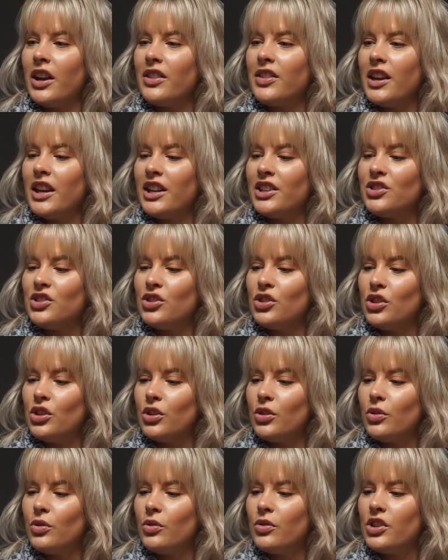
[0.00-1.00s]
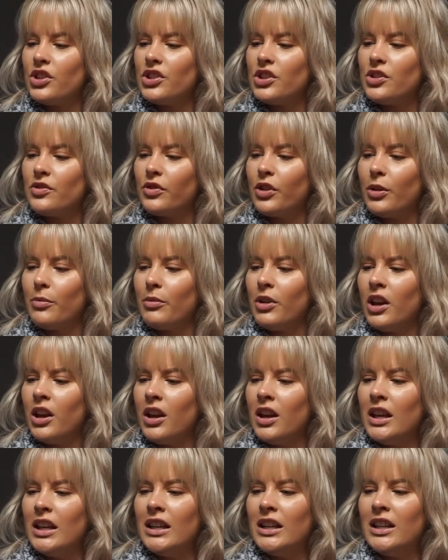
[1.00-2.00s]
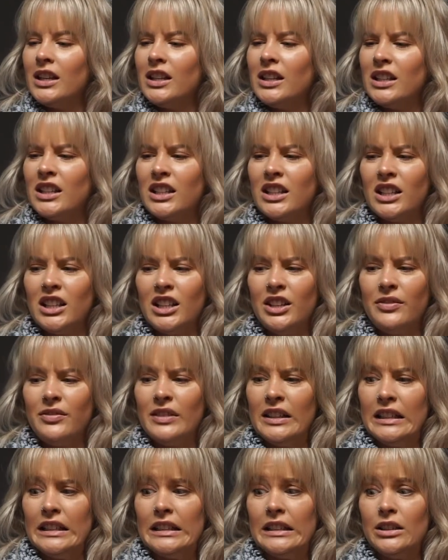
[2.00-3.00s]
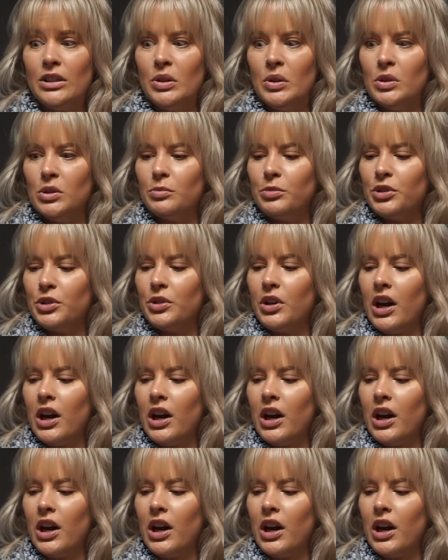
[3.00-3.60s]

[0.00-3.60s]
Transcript: I think it's new. This is from Califia cold brew